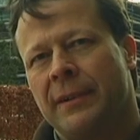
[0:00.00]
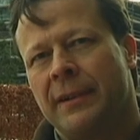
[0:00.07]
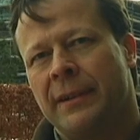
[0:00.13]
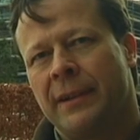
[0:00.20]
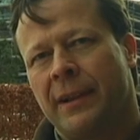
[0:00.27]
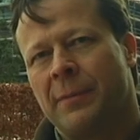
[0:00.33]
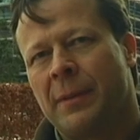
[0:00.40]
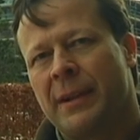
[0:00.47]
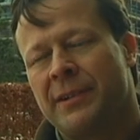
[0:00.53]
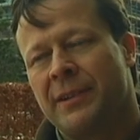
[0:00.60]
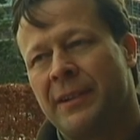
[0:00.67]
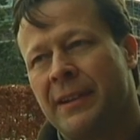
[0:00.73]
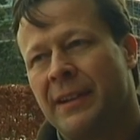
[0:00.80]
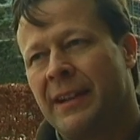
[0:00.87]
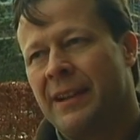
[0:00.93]
And you can
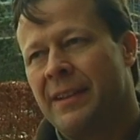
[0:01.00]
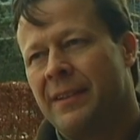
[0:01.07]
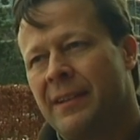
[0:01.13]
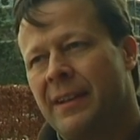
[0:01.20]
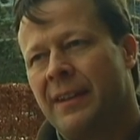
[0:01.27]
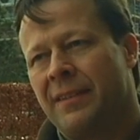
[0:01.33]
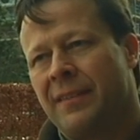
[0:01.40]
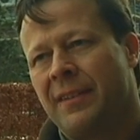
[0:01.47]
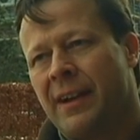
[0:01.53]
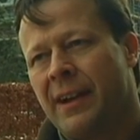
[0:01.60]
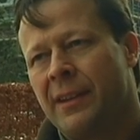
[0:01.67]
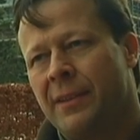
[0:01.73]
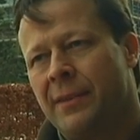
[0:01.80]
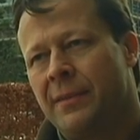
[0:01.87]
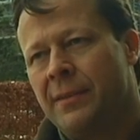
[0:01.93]
imagine that in,
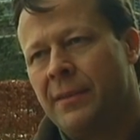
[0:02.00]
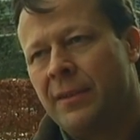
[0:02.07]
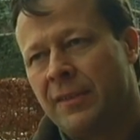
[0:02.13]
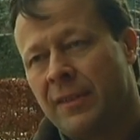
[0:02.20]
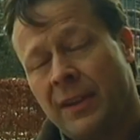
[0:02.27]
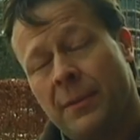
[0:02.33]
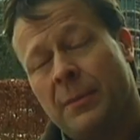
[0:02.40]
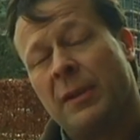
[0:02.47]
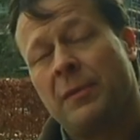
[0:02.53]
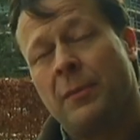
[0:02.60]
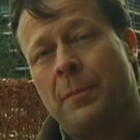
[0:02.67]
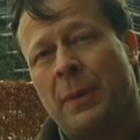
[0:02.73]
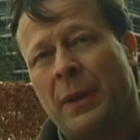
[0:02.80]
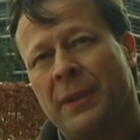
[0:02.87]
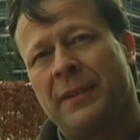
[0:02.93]
inside the cinemas
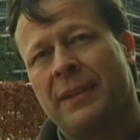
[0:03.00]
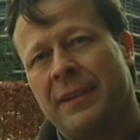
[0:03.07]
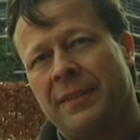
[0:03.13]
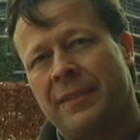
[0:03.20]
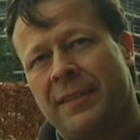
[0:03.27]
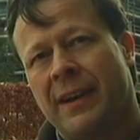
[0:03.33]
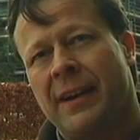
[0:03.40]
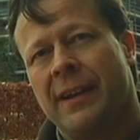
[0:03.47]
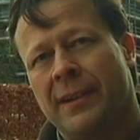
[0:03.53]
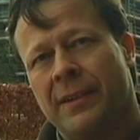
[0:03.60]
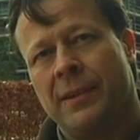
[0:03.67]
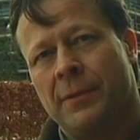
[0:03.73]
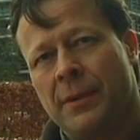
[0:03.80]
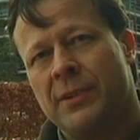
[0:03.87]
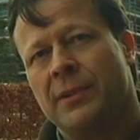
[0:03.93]
were built inside
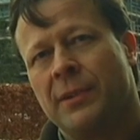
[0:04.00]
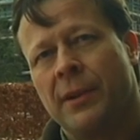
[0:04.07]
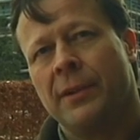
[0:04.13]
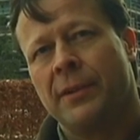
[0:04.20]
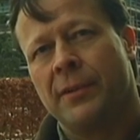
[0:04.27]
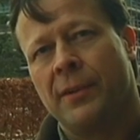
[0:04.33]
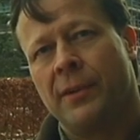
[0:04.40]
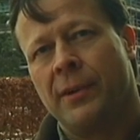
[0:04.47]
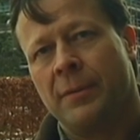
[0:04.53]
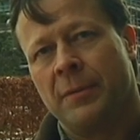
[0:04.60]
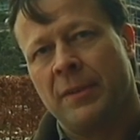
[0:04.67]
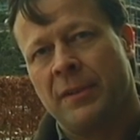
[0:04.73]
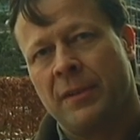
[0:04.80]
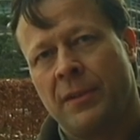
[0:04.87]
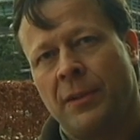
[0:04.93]
the original auditorium.
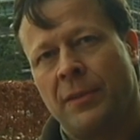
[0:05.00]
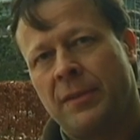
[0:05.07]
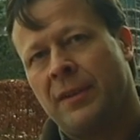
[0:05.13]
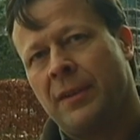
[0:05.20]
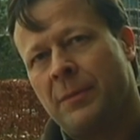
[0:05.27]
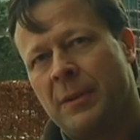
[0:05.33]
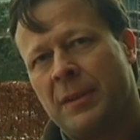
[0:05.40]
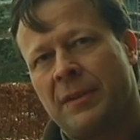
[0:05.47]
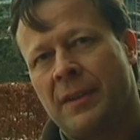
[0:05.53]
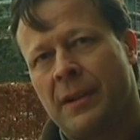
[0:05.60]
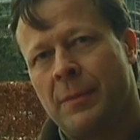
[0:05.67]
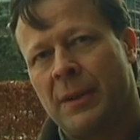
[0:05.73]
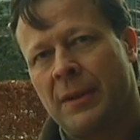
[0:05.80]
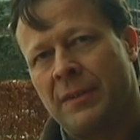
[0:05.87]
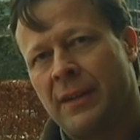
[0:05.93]
So there's two cinemas
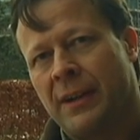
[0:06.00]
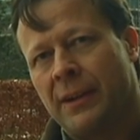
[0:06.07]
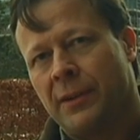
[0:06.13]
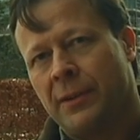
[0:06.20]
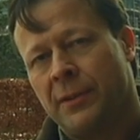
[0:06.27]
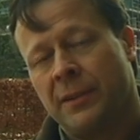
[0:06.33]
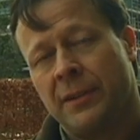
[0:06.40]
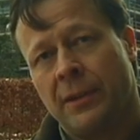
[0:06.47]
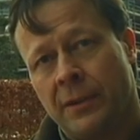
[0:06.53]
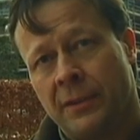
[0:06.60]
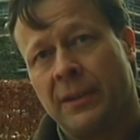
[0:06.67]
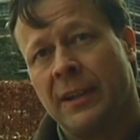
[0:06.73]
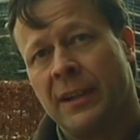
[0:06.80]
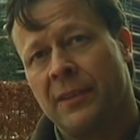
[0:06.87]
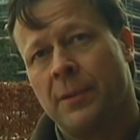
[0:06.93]
side by side and
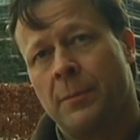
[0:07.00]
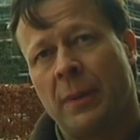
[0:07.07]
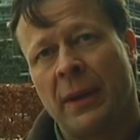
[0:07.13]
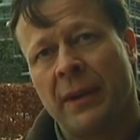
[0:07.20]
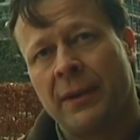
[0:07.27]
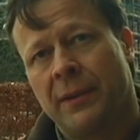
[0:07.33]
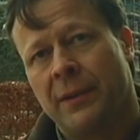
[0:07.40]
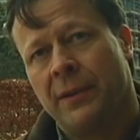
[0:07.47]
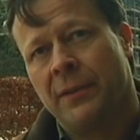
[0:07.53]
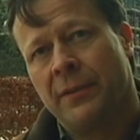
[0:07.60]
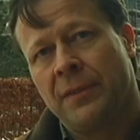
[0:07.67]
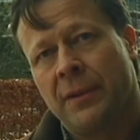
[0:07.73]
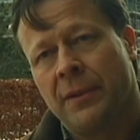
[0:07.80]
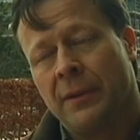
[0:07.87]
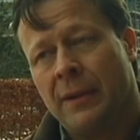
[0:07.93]
underneath a bingo hall.
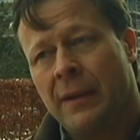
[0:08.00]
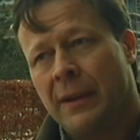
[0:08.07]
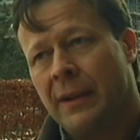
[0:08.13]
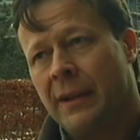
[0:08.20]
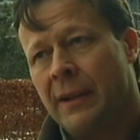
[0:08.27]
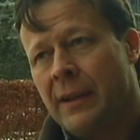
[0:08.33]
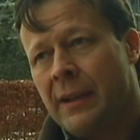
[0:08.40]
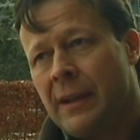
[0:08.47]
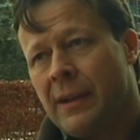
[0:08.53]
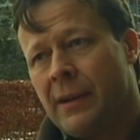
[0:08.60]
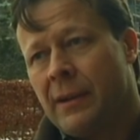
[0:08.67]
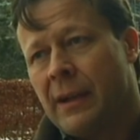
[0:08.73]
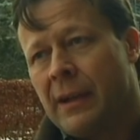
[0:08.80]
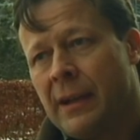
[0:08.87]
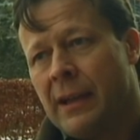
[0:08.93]
So
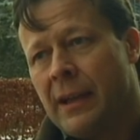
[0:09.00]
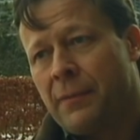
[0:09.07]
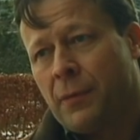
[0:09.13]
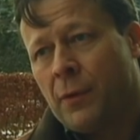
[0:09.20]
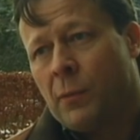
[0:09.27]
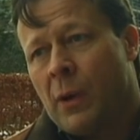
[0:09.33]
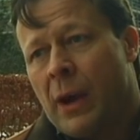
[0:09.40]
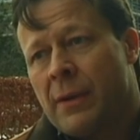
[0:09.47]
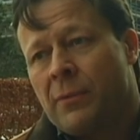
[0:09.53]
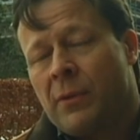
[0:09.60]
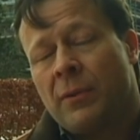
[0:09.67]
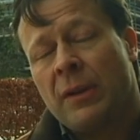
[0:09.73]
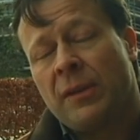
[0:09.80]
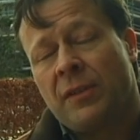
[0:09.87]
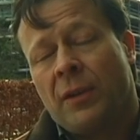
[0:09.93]
if and when we
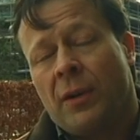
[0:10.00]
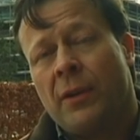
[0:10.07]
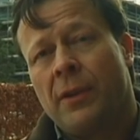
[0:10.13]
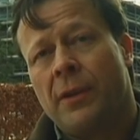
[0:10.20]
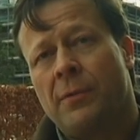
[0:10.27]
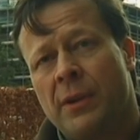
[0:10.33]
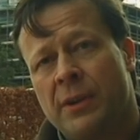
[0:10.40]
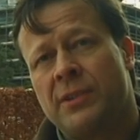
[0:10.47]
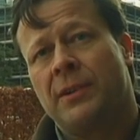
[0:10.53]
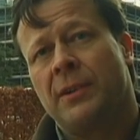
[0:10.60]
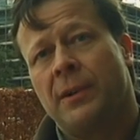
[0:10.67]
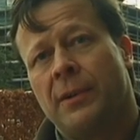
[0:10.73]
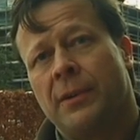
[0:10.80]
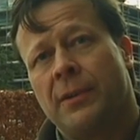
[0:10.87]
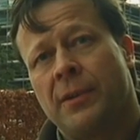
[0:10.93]
restore the
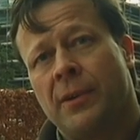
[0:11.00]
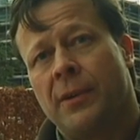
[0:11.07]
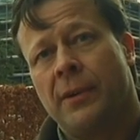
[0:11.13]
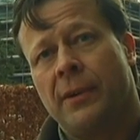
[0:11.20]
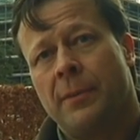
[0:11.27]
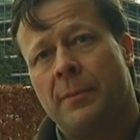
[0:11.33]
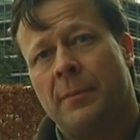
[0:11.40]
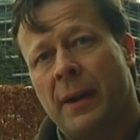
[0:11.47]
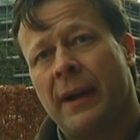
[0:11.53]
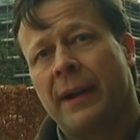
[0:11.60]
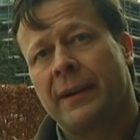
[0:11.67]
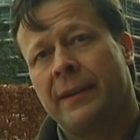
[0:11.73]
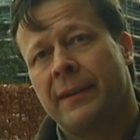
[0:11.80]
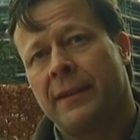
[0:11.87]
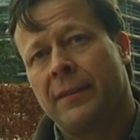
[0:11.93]
original auditorium back,
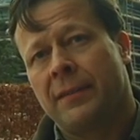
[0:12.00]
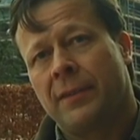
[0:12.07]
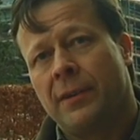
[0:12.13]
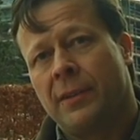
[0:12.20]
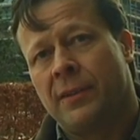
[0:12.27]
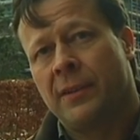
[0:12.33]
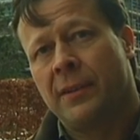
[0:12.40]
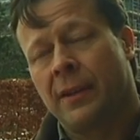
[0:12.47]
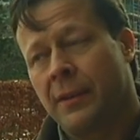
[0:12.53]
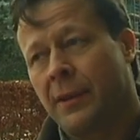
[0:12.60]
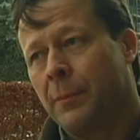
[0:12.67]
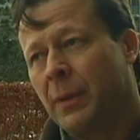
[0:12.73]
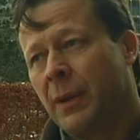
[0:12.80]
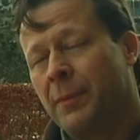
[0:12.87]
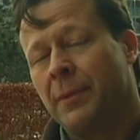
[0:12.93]
it's going to, I
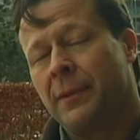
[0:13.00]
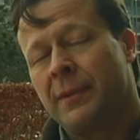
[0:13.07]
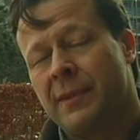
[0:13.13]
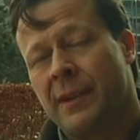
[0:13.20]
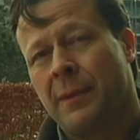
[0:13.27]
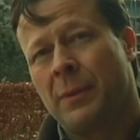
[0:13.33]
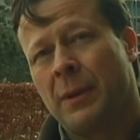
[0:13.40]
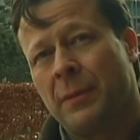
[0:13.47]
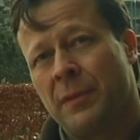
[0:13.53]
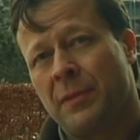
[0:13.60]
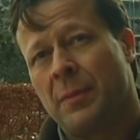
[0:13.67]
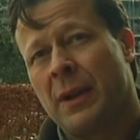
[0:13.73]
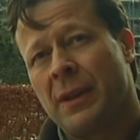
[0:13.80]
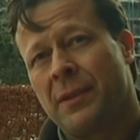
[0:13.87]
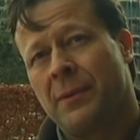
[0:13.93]
think, people take people's
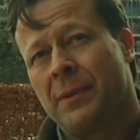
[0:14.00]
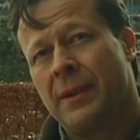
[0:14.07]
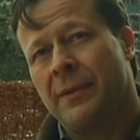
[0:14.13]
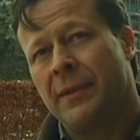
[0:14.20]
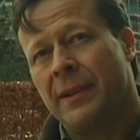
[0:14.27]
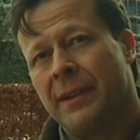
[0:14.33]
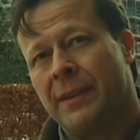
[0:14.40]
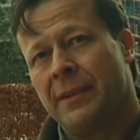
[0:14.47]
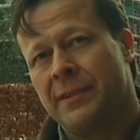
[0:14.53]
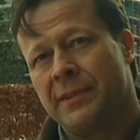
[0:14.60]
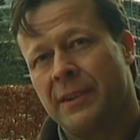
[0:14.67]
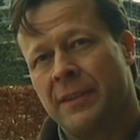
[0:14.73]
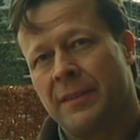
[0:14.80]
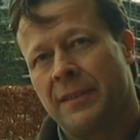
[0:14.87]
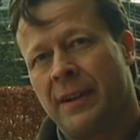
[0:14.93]
breath away. Really, the
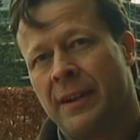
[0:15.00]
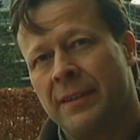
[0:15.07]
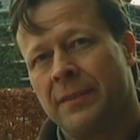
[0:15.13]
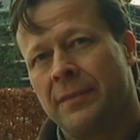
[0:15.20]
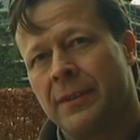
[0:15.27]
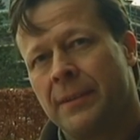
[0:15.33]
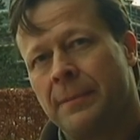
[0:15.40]
sheer size of it.